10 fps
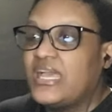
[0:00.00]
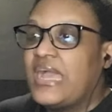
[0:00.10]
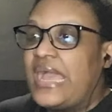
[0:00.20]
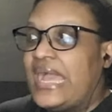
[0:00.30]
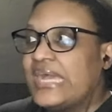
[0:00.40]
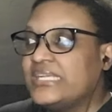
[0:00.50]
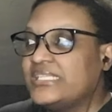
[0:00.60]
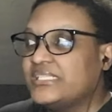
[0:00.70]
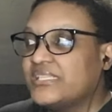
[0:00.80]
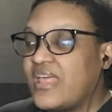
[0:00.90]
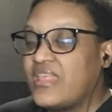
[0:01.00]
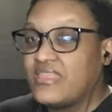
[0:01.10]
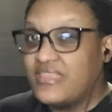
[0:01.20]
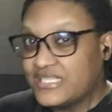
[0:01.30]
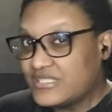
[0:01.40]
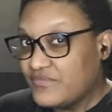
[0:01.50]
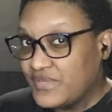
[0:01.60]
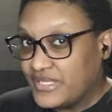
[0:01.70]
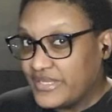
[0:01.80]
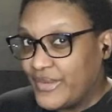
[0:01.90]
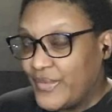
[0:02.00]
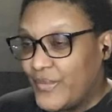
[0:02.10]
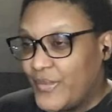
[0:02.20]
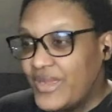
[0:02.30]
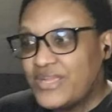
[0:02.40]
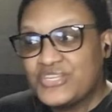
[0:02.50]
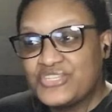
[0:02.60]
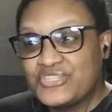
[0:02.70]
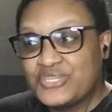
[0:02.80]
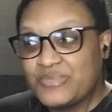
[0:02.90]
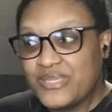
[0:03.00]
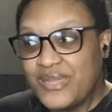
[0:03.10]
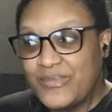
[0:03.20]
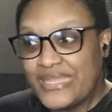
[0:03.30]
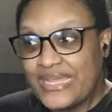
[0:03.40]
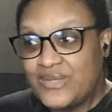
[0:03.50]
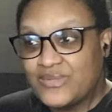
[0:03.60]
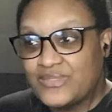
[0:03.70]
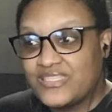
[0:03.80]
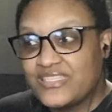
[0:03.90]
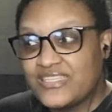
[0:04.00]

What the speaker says: And this video should be coming out